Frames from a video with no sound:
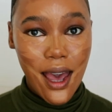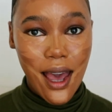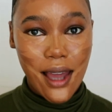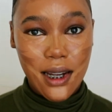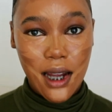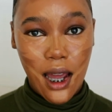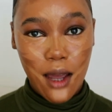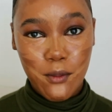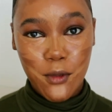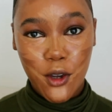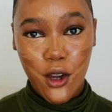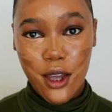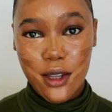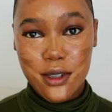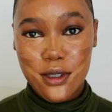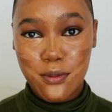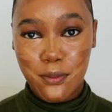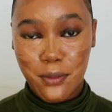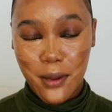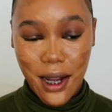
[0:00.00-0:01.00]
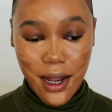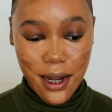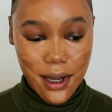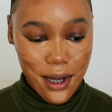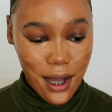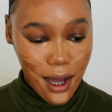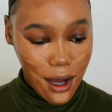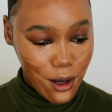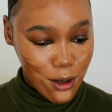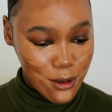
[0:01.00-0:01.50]
and I'm going to
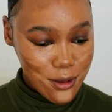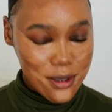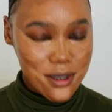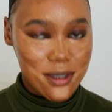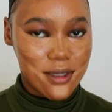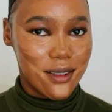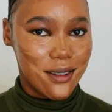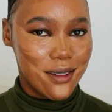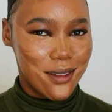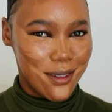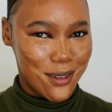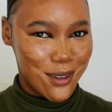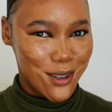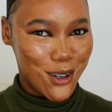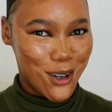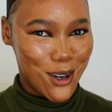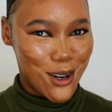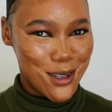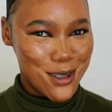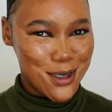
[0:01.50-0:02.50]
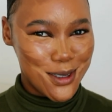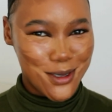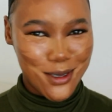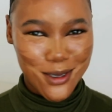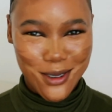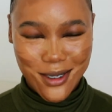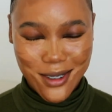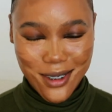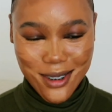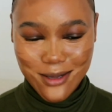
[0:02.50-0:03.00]
blend out the
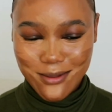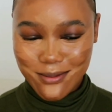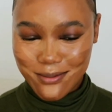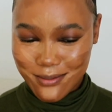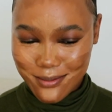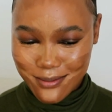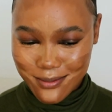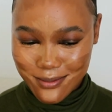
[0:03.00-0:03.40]
contour.